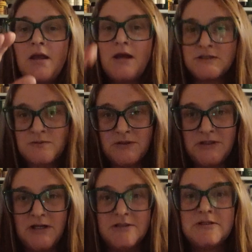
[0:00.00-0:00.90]
Guess what he
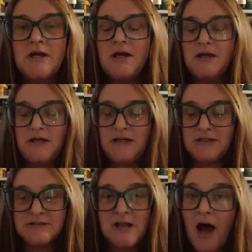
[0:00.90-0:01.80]
does? He
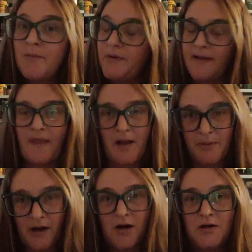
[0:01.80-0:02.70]
does not bring that
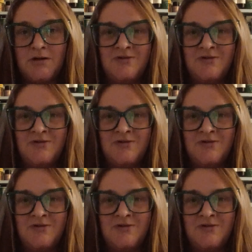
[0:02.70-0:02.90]
pair.